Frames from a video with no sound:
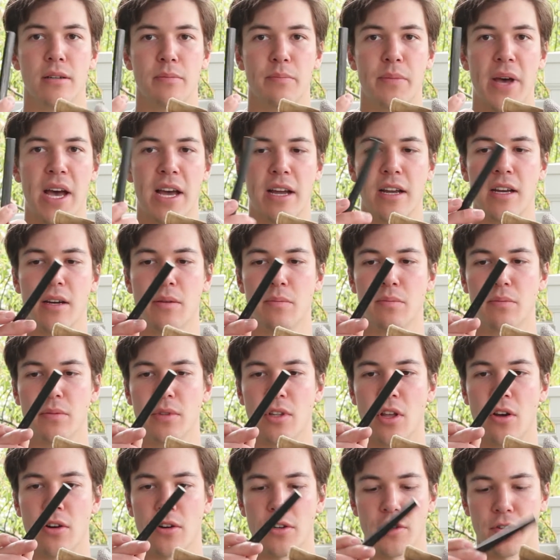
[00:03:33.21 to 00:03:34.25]
backup
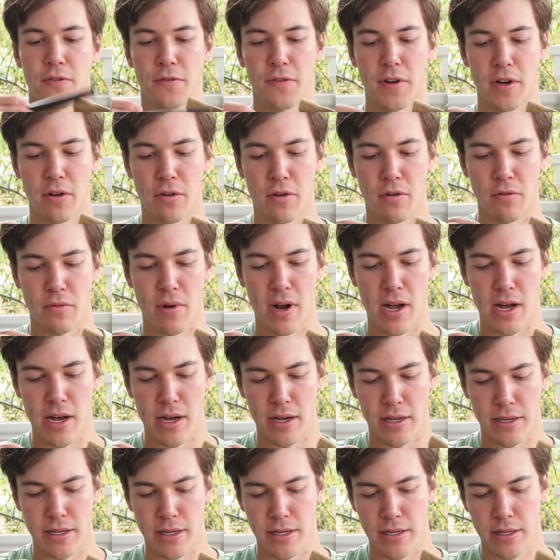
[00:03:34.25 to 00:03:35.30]
large ferro
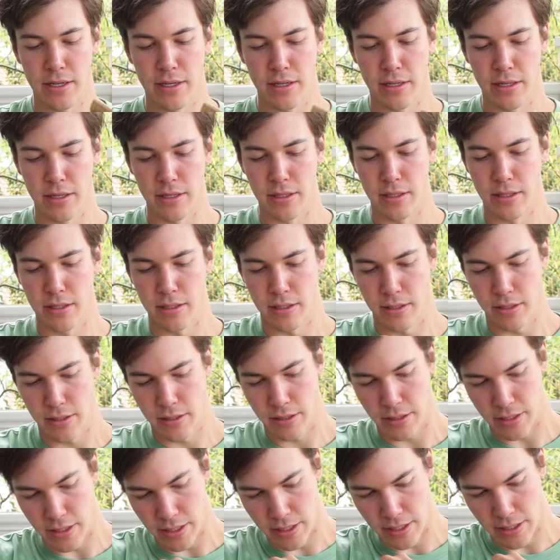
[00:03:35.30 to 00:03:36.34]
rod,
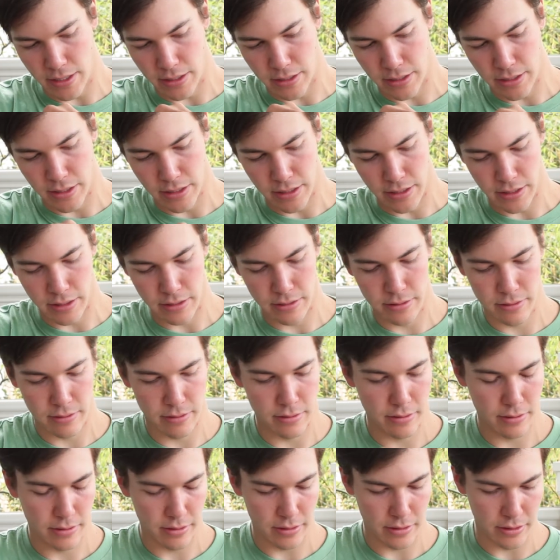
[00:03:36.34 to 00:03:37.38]
and
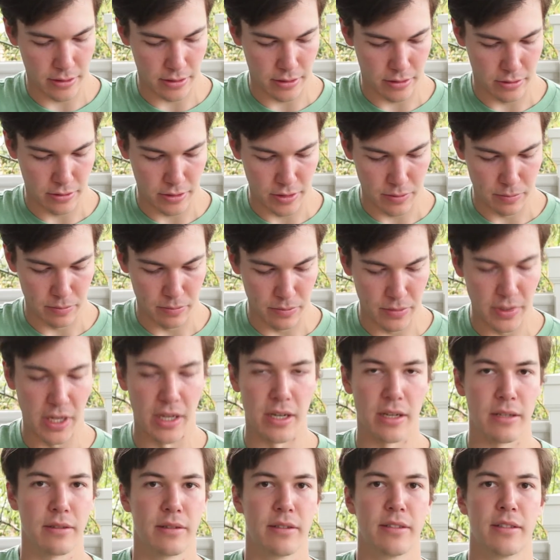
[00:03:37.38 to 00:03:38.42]
you know, some
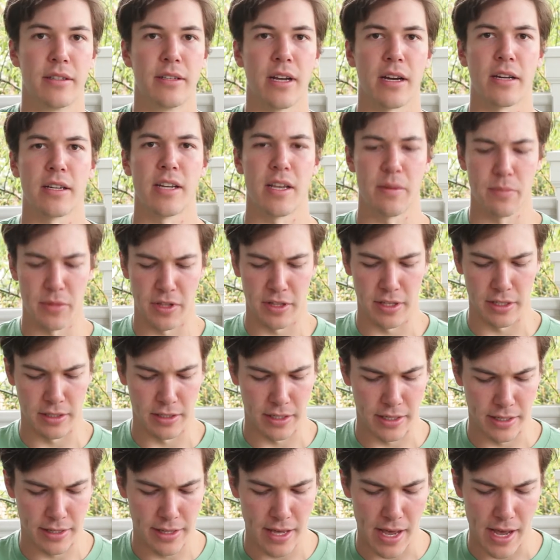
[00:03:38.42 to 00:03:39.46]
duct tape and things
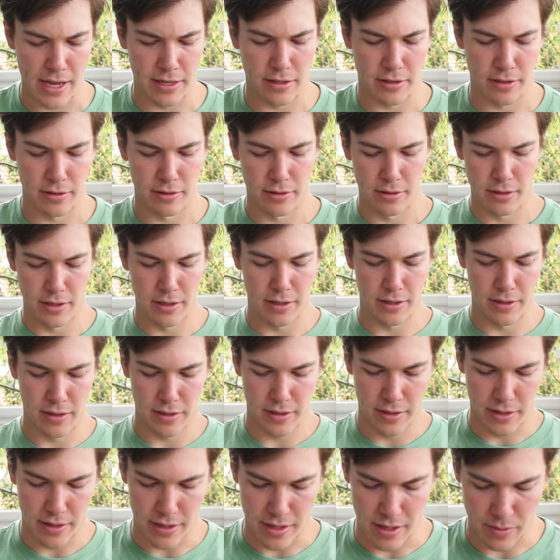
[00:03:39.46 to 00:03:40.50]
like that.
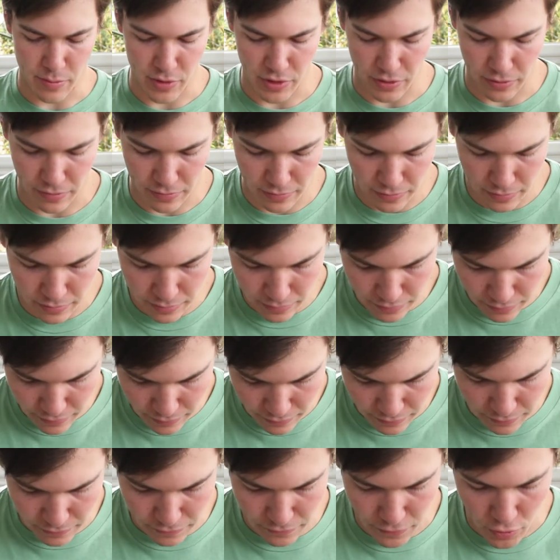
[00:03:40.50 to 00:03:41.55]
But
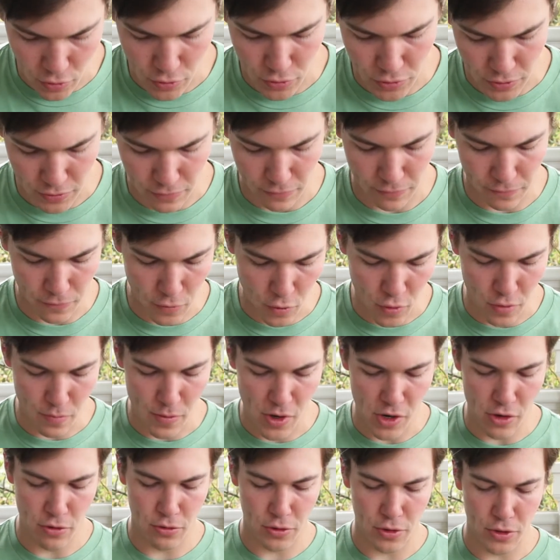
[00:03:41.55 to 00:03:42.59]
first and
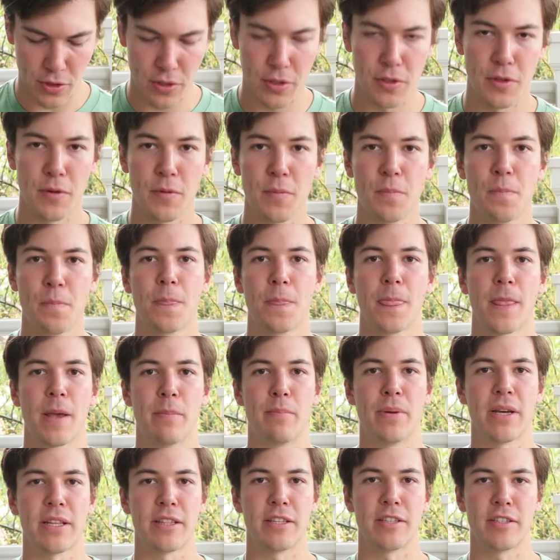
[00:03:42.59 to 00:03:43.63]
foremost, I
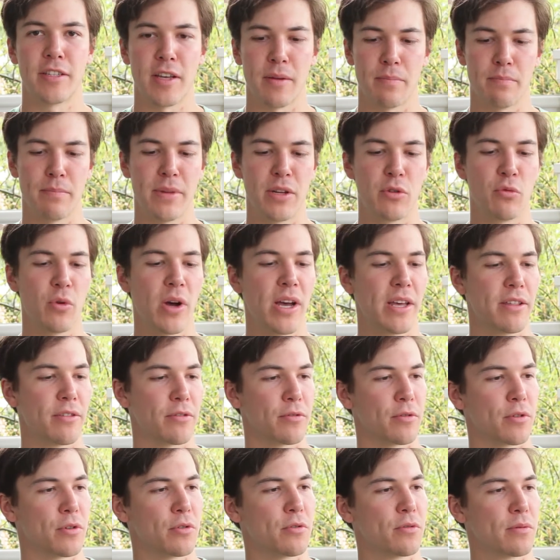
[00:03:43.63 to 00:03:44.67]
picked this up midway
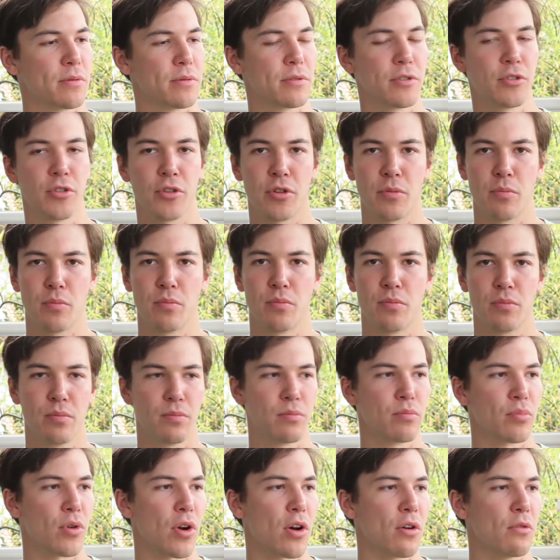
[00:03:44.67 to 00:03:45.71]
through. Should have
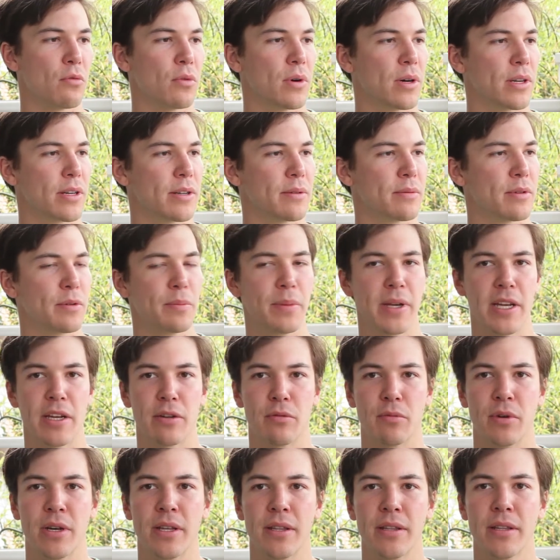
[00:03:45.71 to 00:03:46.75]
brought one to
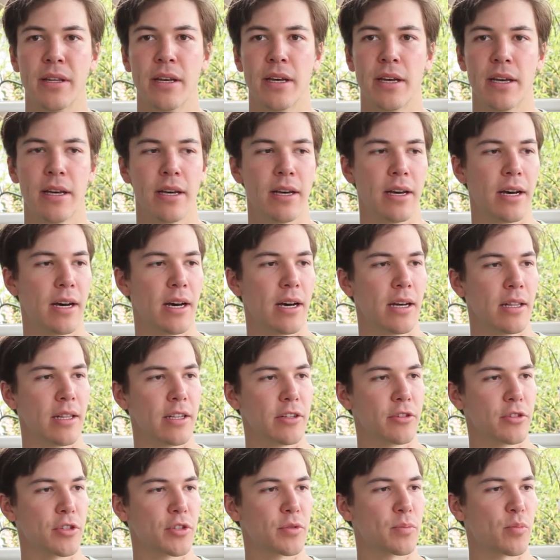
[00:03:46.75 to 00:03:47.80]
begin with. A
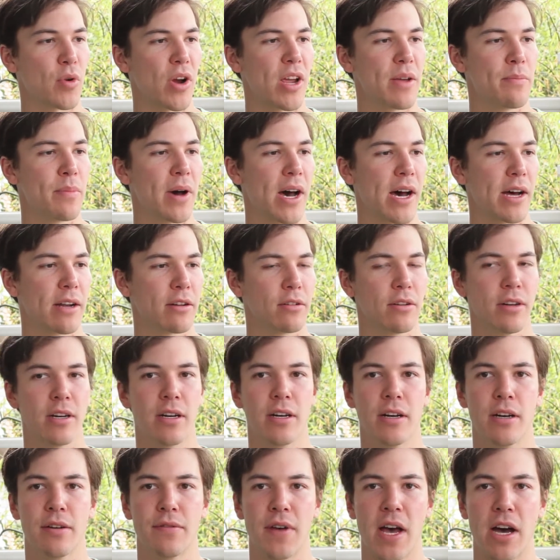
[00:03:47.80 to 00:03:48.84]
little spray bottle
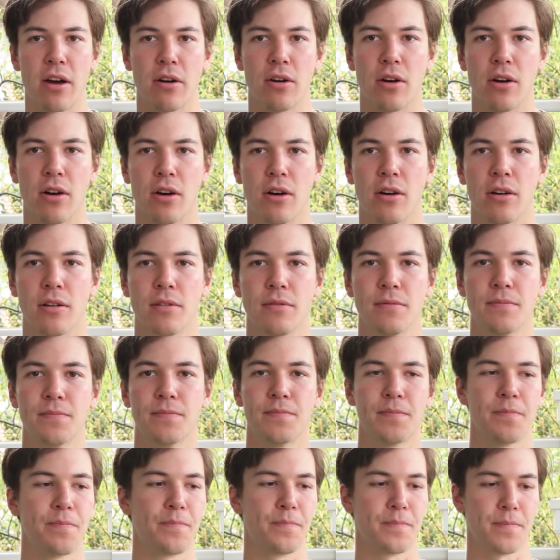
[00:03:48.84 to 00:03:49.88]
of alcohol.
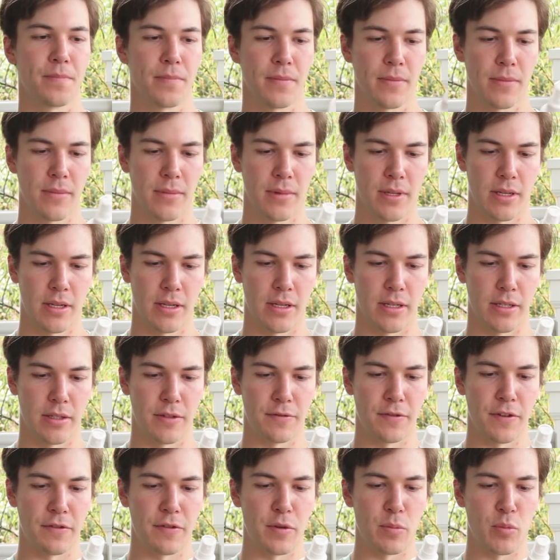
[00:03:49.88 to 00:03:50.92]
It's
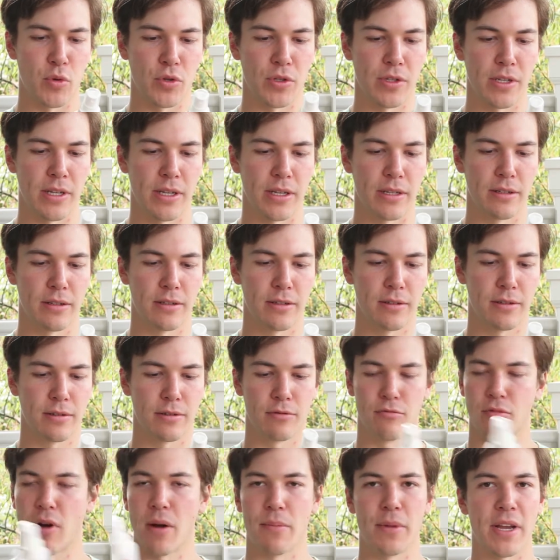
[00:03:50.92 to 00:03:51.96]
50%
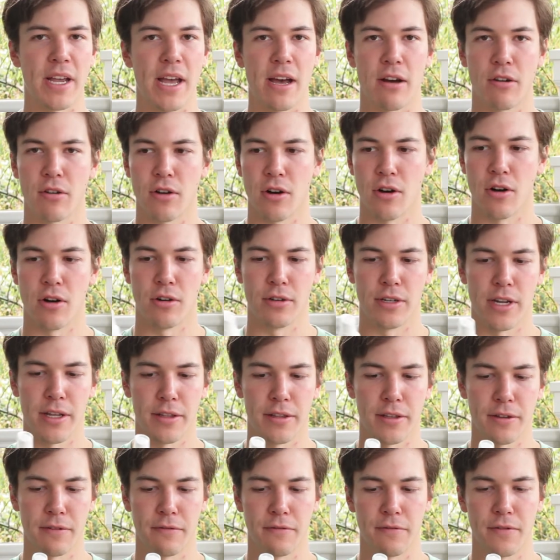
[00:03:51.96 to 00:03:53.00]
rubbing alcohol,
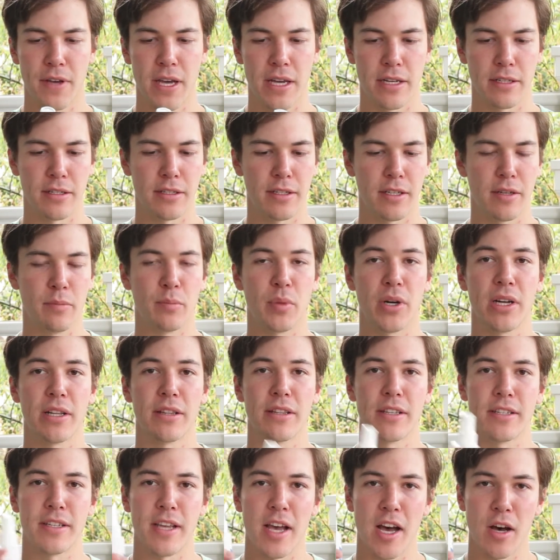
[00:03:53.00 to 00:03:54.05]
nothing fancy, but
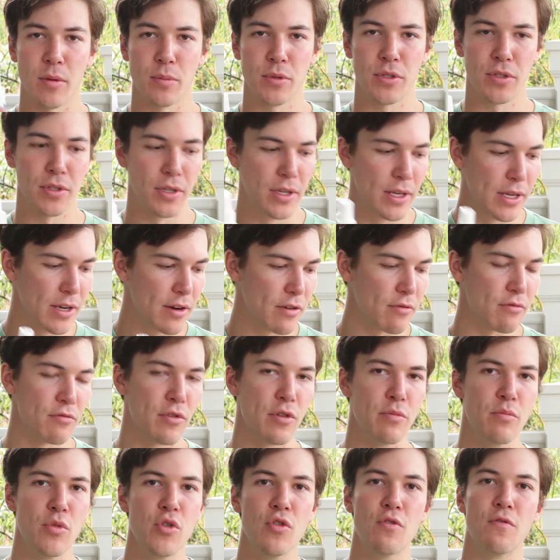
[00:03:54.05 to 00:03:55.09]
this helps
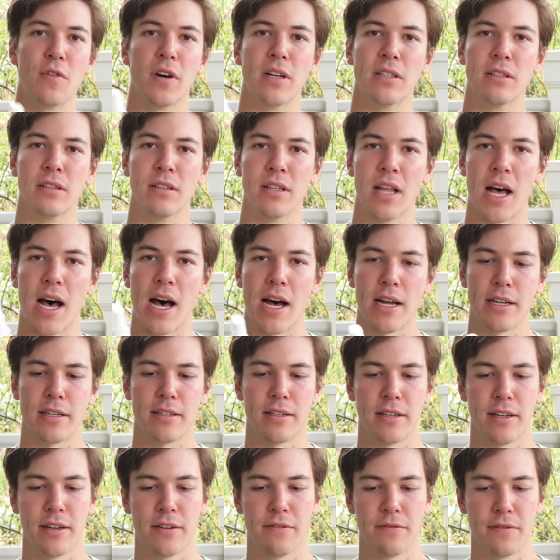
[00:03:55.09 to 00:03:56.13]
remove a lot
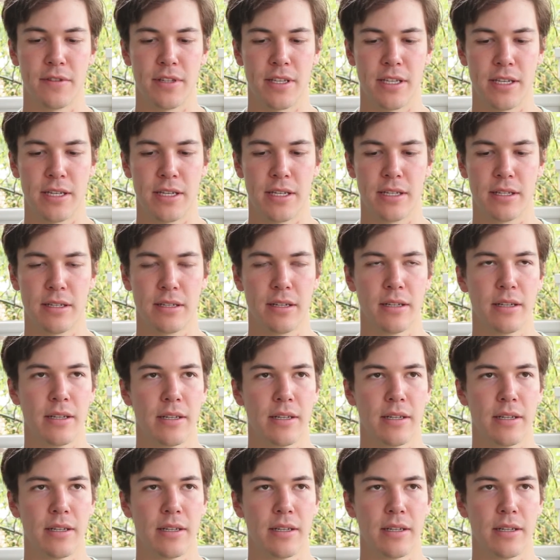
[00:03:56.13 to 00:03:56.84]
of the